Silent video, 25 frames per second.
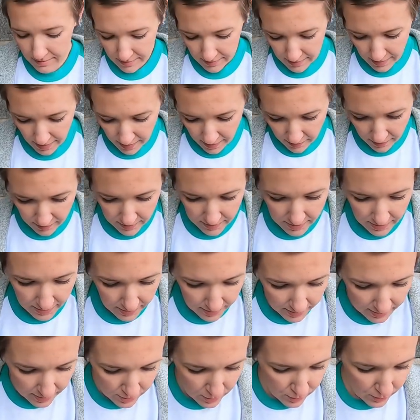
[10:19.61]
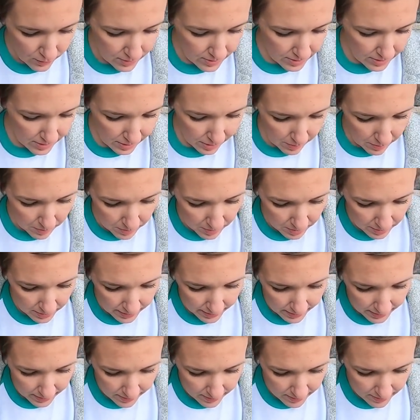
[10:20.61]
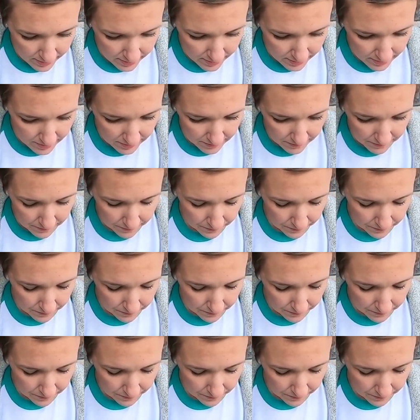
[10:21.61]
That looks like an interesting place.